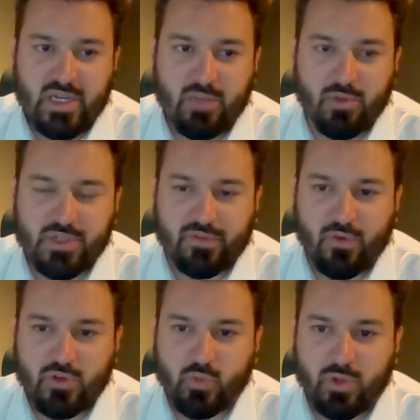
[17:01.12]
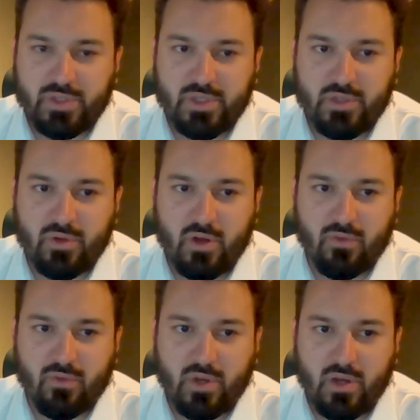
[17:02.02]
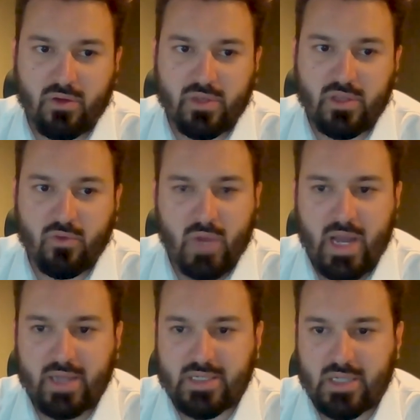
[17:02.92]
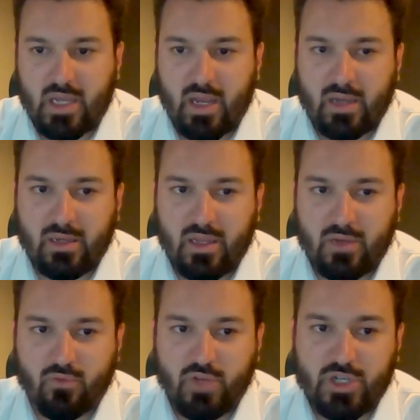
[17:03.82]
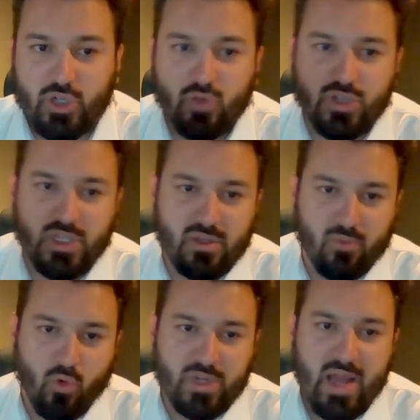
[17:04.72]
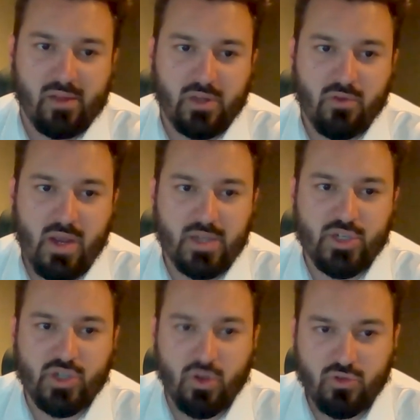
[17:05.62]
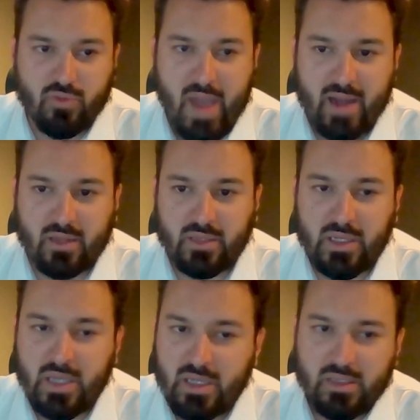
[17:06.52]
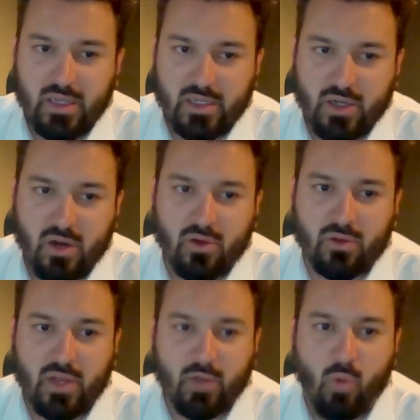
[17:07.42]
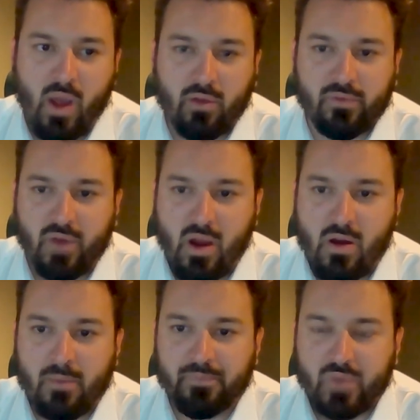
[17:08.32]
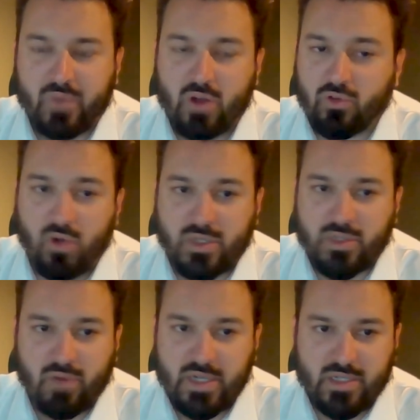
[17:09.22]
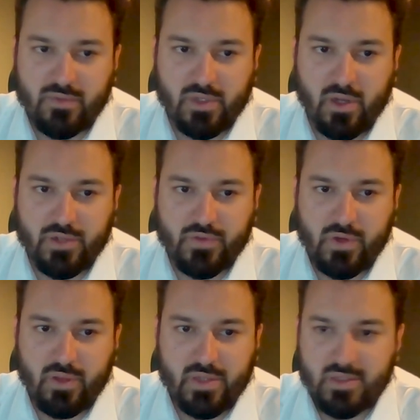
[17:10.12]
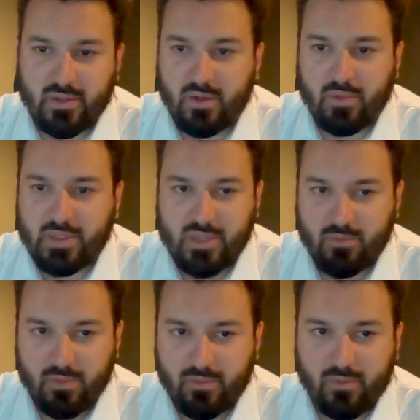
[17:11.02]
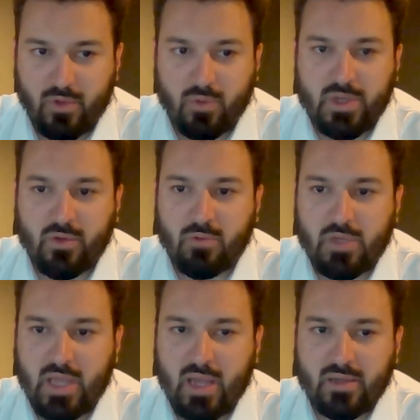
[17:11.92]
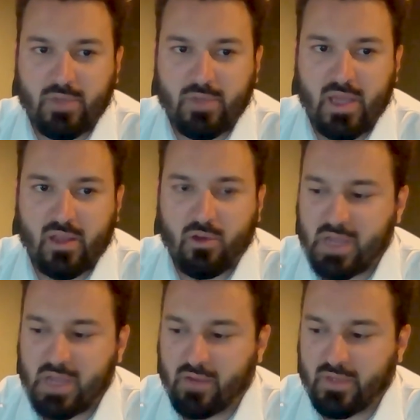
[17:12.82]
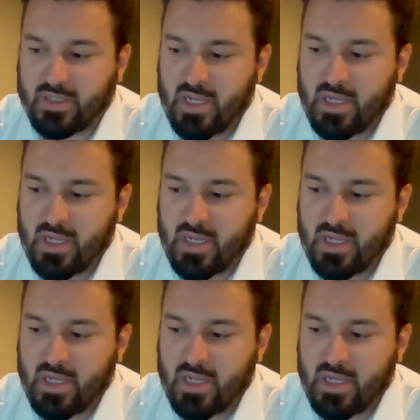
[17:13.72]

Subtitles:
City was the first one to do it over here in the U.S., and it reduced the mortality rate so dramatically that it caught on like wildfire across the rest of the country. They said, we said, what are we doing? We can't go without this.